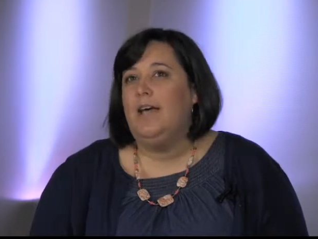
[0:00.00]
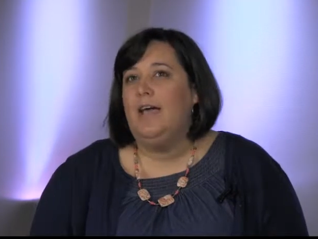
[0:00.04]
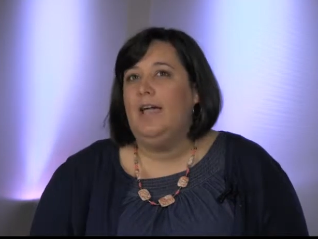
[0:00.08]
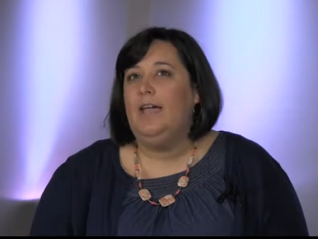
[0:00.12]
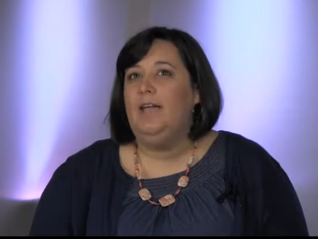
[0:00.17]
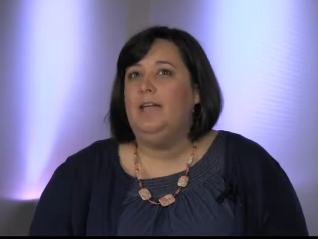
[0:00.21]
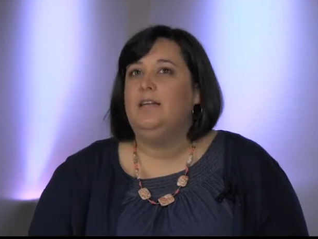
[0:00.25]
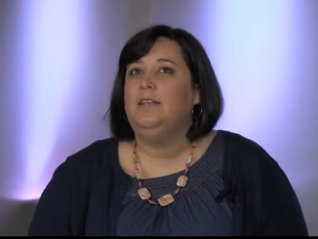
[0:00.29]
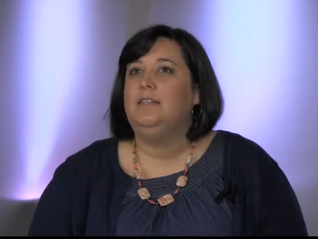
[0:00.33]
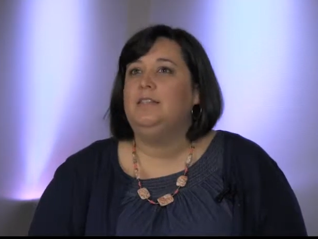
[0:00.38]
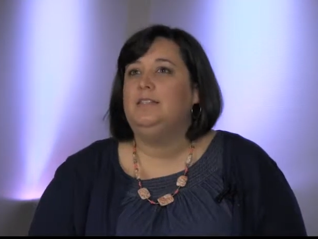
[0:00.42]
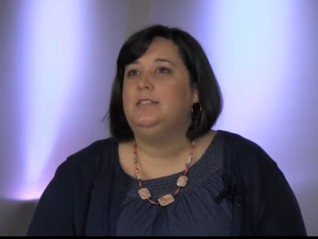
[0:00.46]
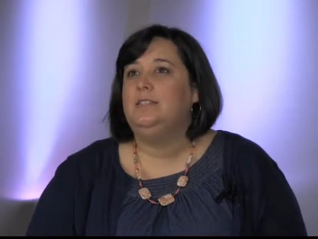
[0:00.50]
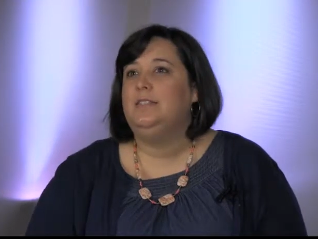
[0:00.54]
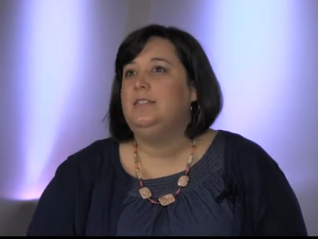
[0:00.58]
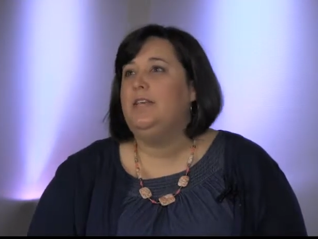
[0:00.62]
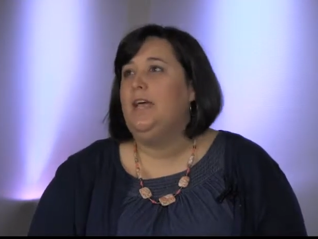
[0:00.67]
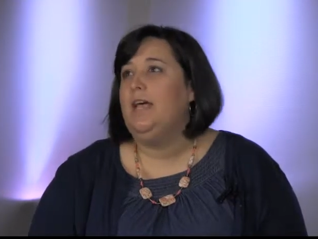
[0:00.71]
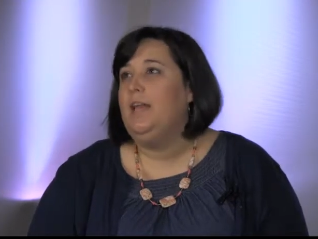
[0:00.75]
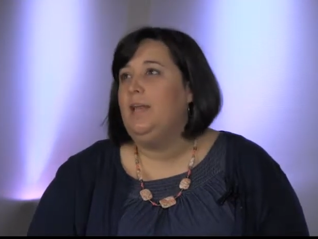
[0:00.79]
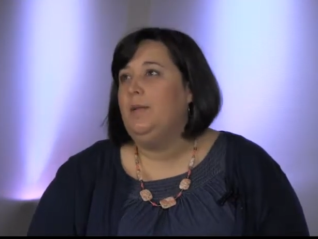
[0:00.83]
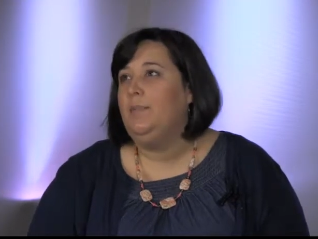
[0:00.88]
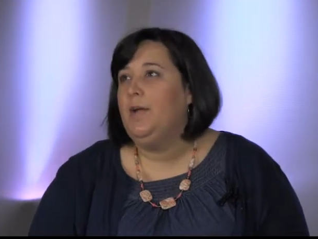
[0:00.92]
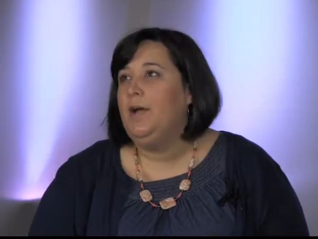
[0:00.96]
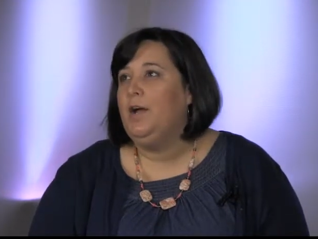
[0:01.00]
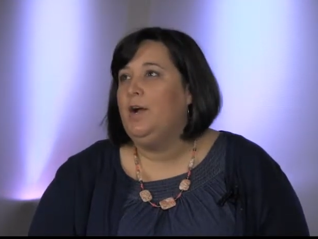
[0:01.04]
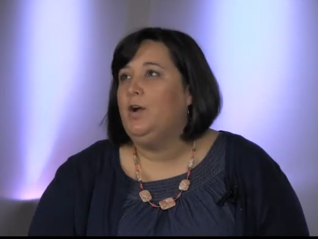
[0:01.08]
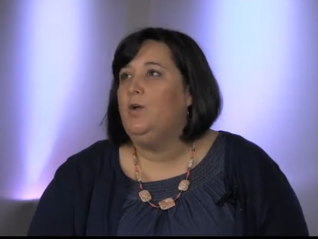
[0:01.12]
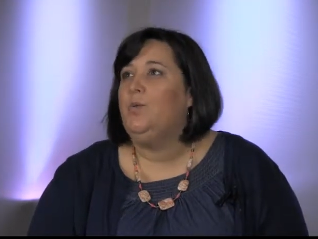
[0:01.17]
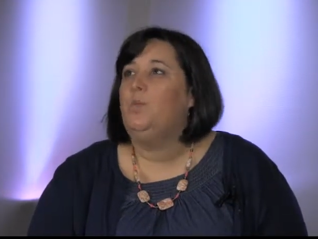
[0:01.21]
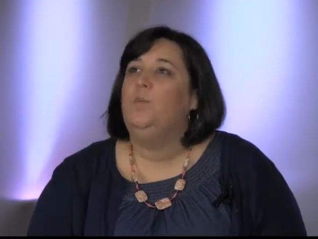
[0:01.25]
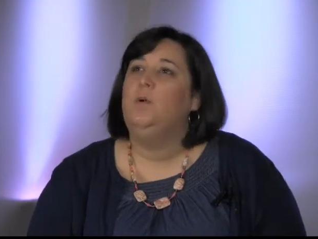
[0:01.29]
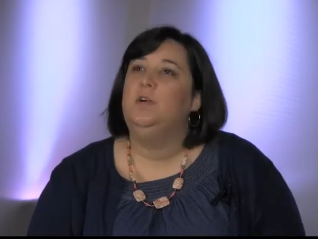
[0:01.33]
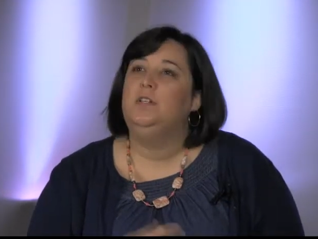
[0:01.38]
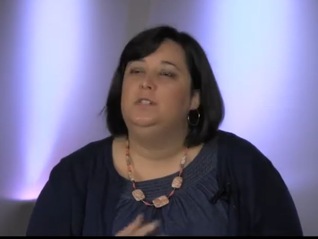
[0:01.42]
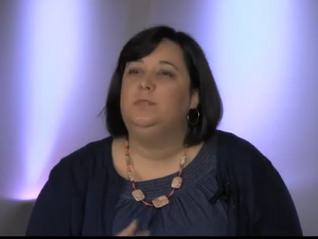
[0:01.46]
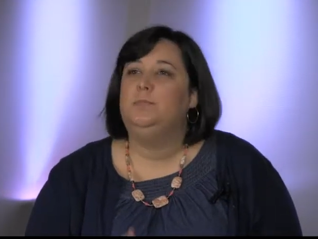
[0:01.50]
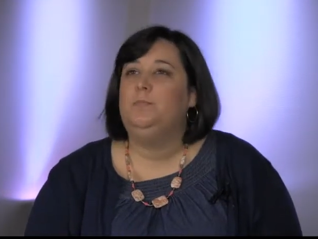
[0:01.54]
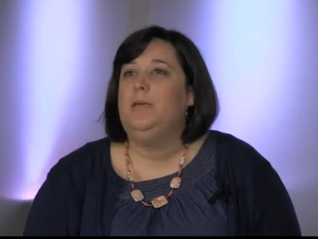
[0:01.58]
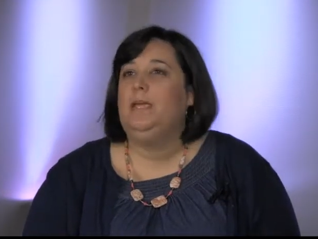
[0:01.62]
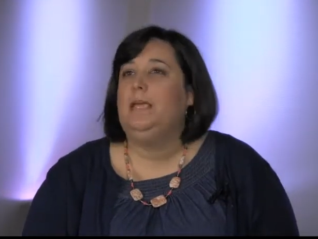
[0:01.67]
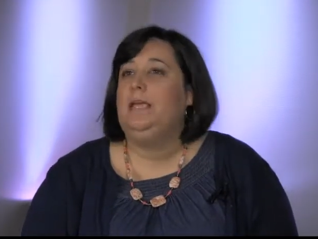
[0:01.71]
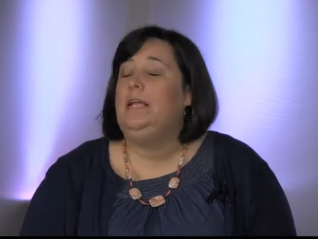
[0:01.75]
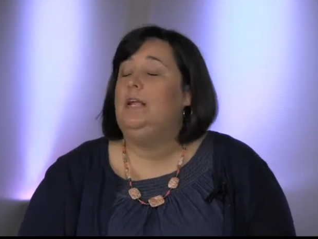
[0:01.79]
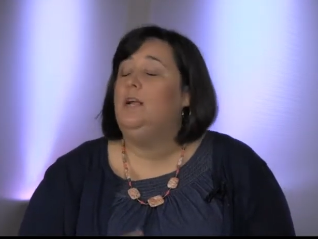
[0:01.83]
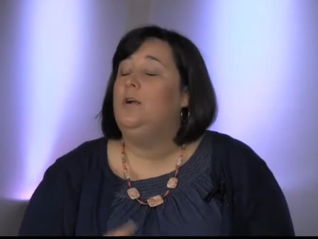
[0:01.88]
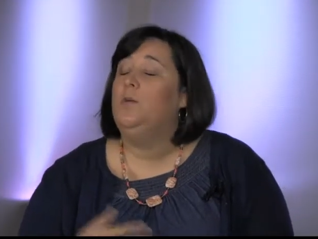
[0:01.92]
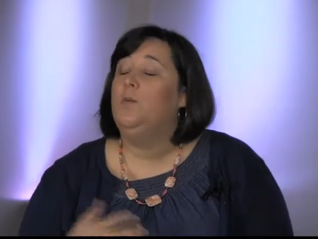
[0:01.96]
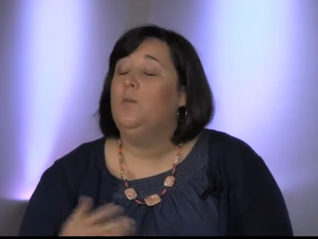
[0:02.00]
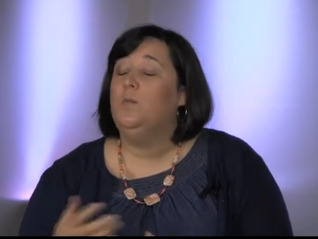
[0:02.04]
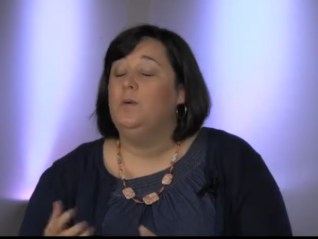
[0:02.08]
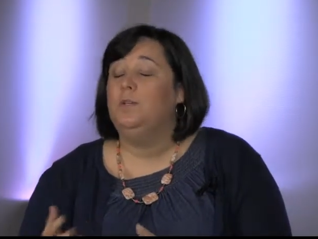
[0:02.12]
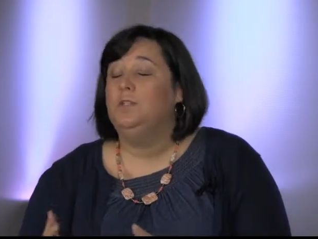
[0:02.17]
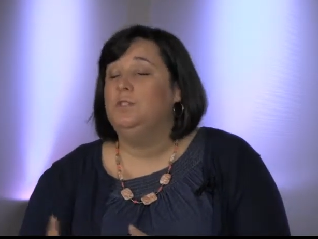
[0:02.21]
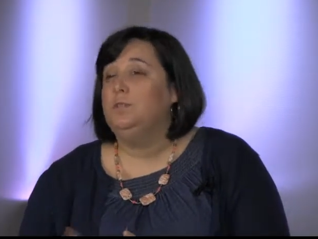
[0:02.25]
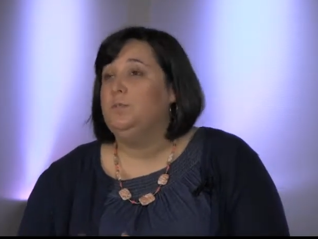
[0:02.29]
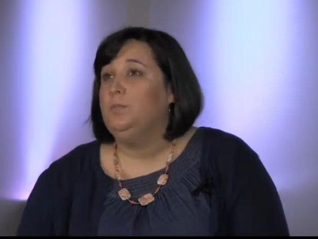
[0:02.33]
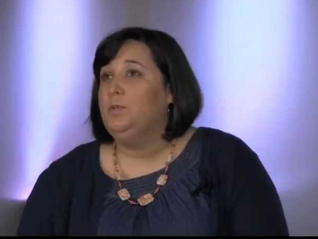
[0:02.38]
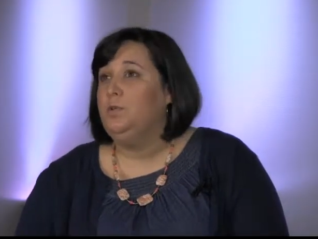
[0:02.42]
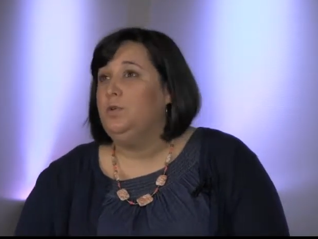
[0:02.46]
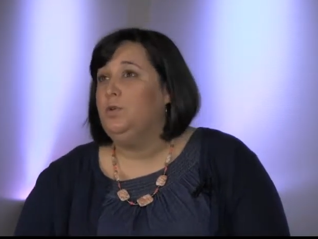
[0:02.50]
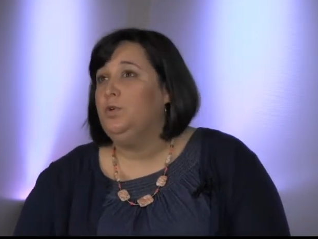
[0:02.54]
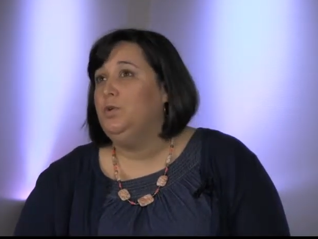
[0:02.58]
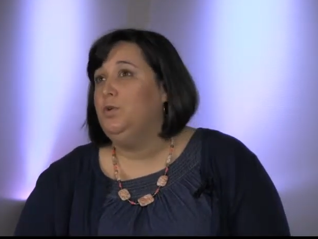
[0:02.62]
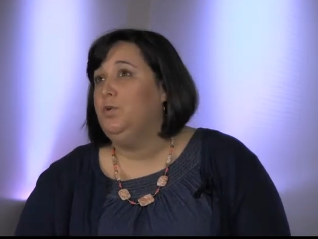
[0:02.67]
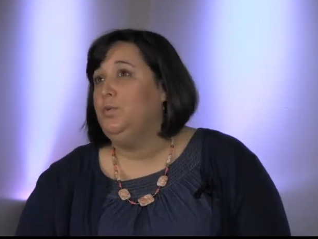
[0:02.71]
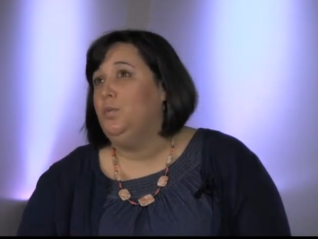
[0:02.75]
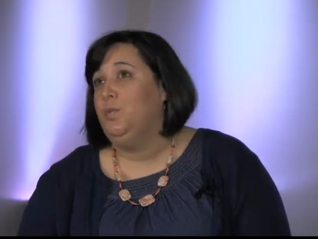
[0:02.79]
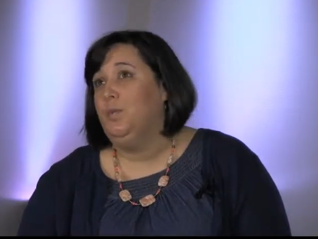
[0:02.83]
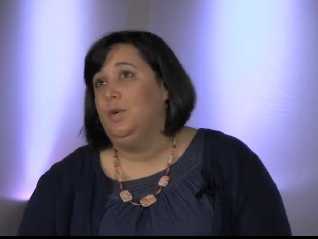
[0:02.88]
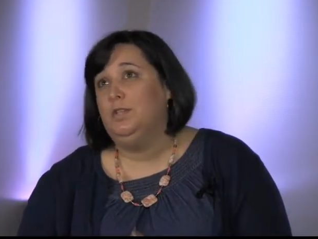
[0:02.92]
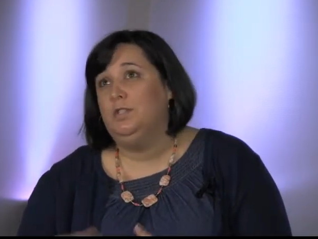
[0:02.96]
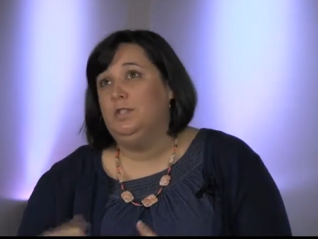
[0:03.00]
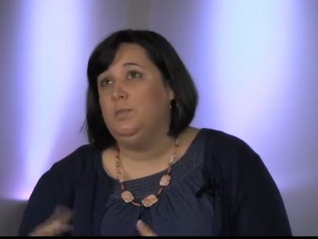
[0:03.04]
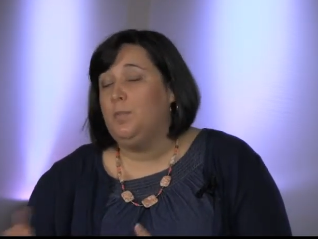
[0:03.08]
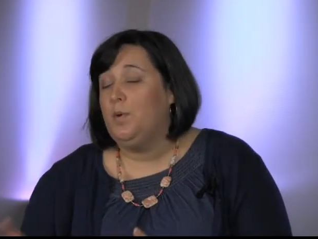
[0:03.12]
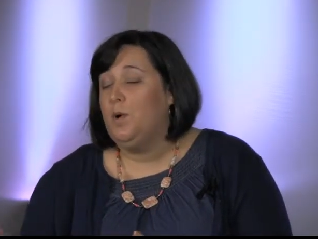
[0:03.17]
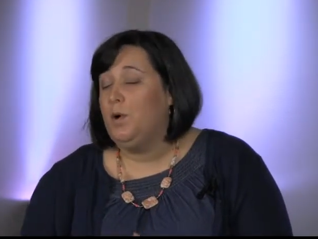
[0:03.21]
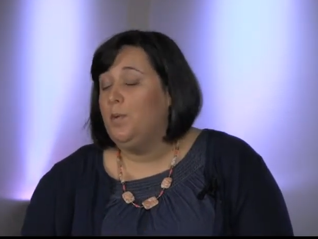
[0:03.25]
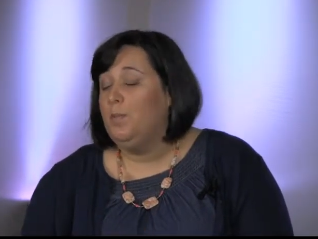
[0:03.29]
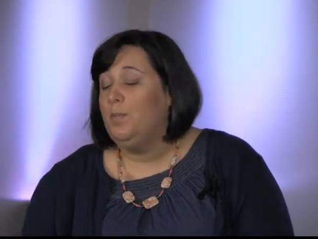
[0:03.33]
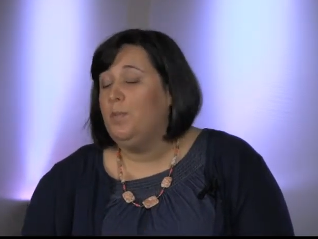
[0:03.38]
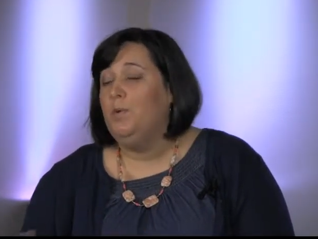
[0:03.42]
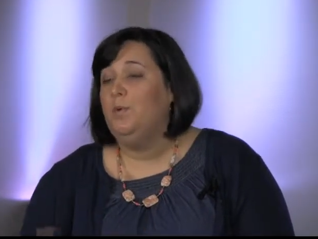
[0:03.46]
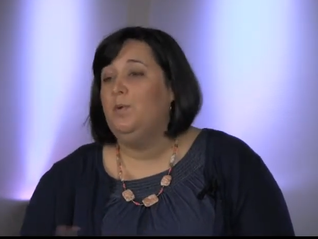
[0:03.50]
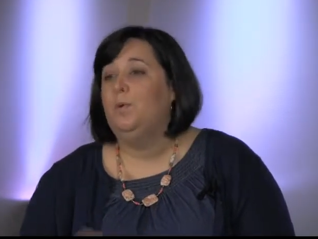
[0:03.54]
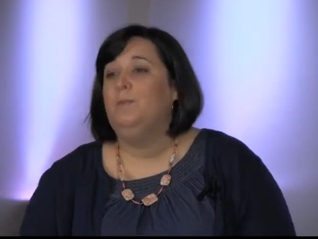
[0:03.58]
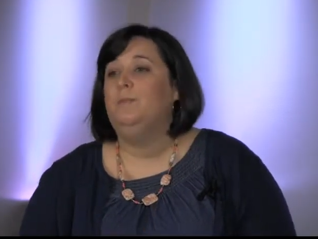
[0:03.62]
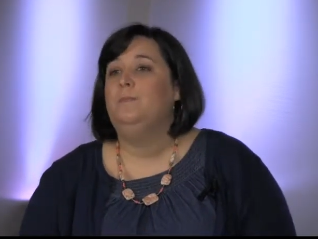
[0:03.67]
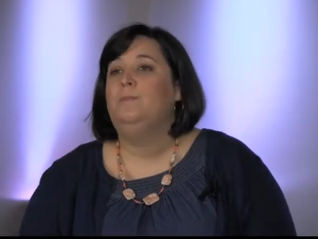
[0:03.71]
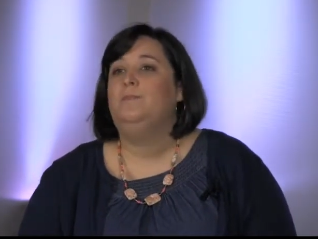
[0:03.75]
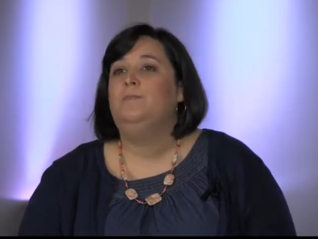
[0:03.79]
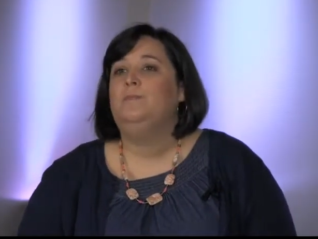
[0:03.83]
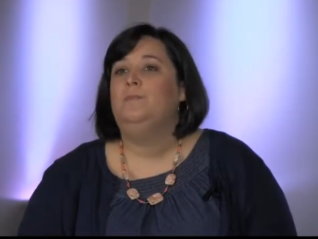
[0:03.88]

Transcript: say it's a teddy bear, one's pink, one's blue, one's purple.